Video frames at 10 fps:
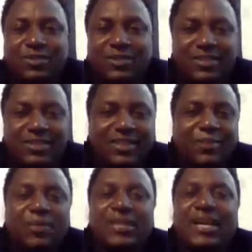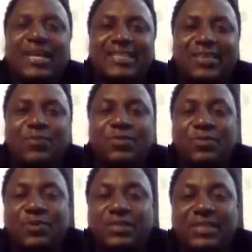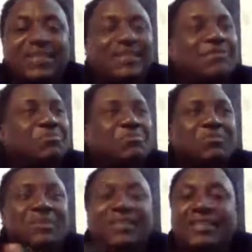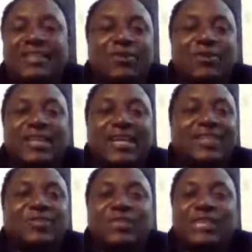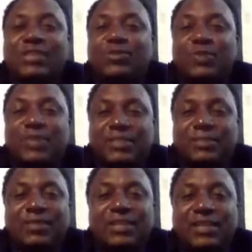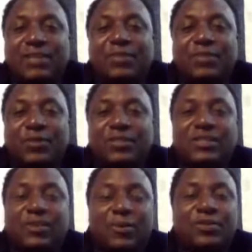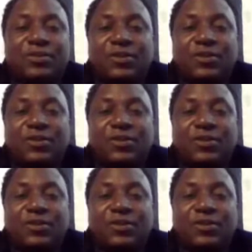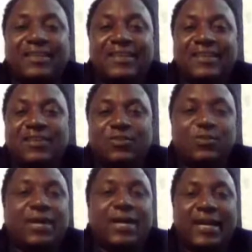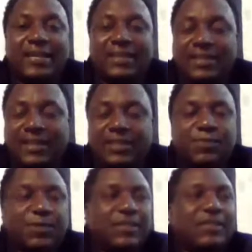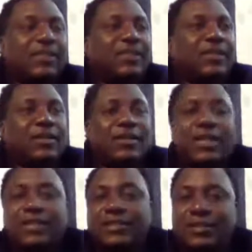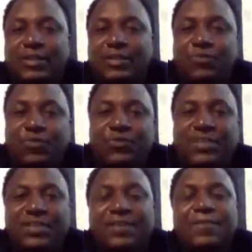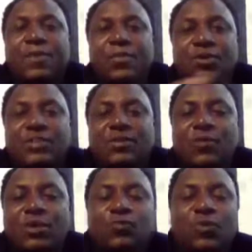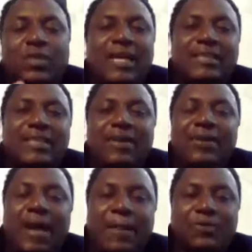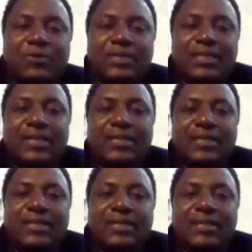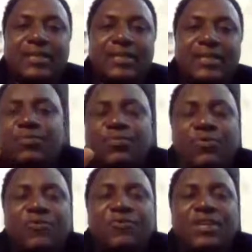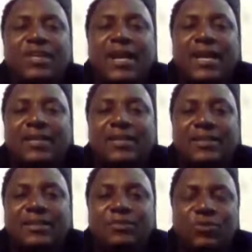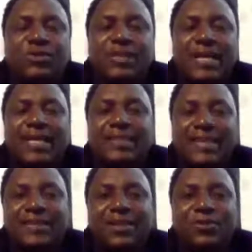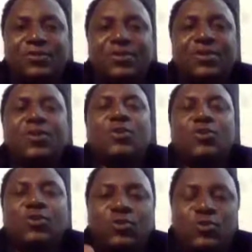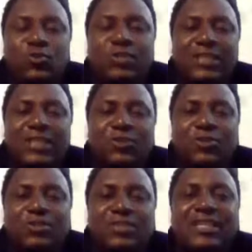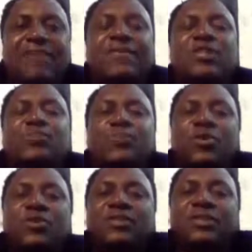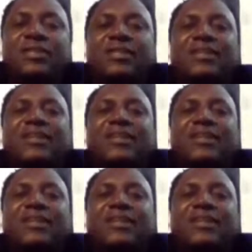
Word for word: into it mm-hmm. but i say with music your talent just has to be exceptional now because the competition is really super high in that space. There's a movie, but you see what what has now happened is that to take just movie and music as standalone, those industries have now spawned